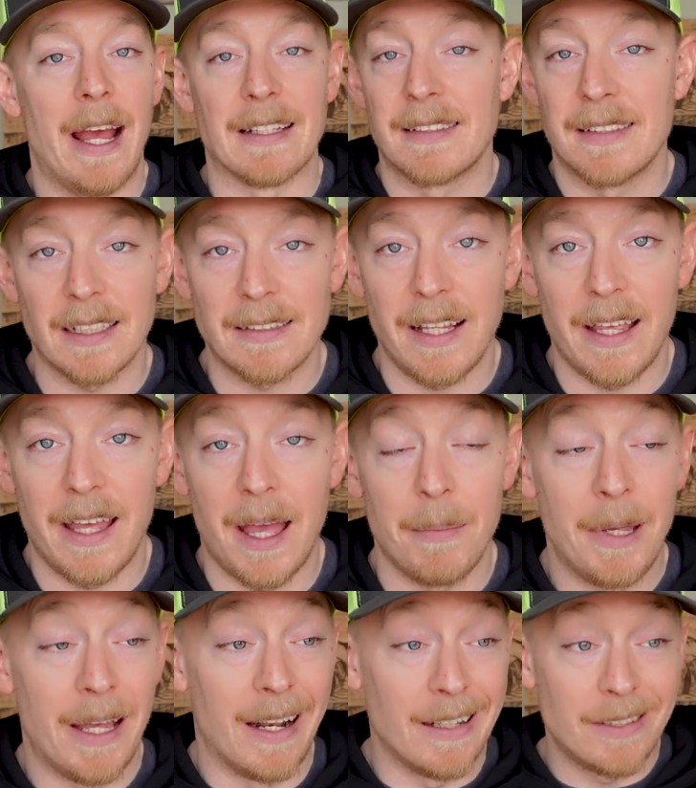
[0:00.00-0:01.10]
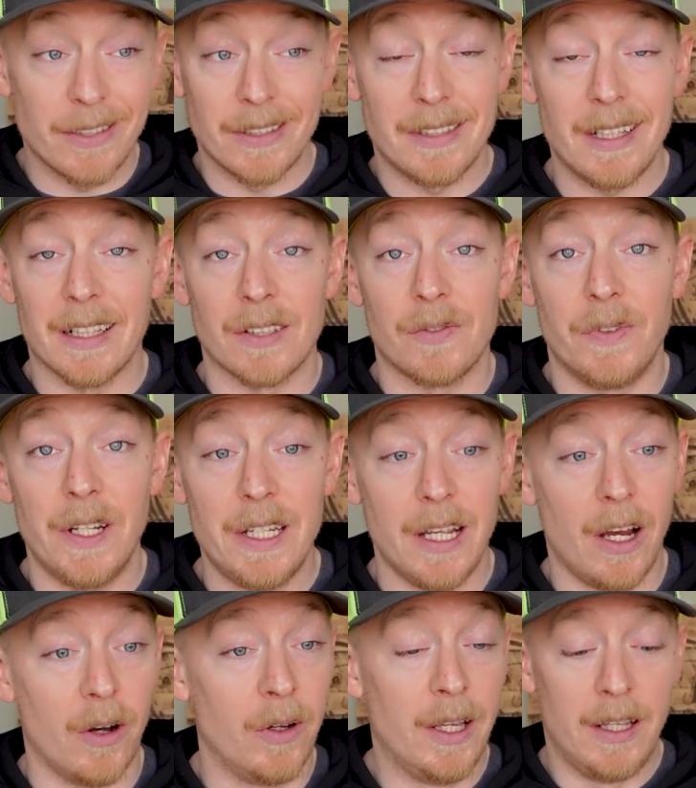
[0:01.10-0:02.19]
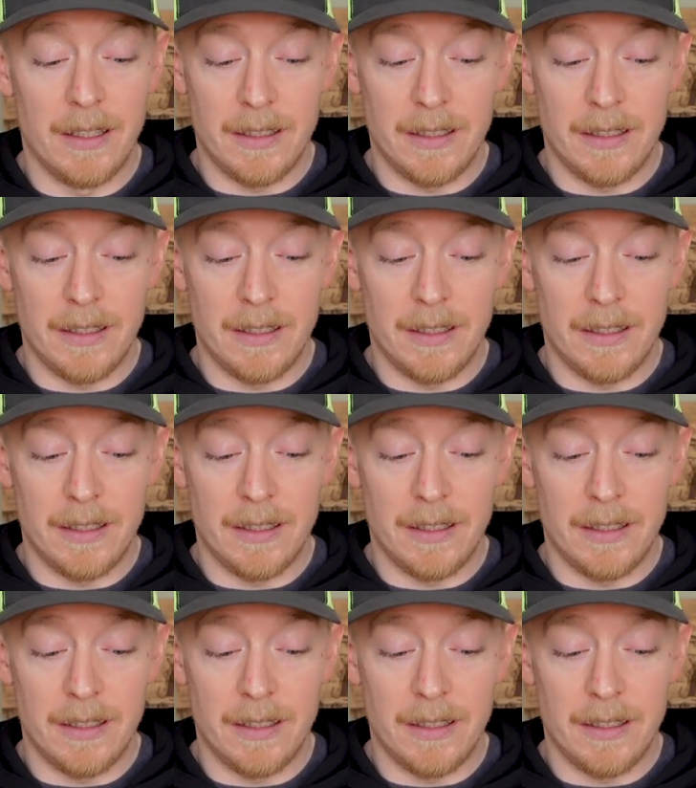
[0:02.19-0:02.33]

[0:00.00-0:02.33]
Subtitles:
at 6 a.m. and as you can see in this video,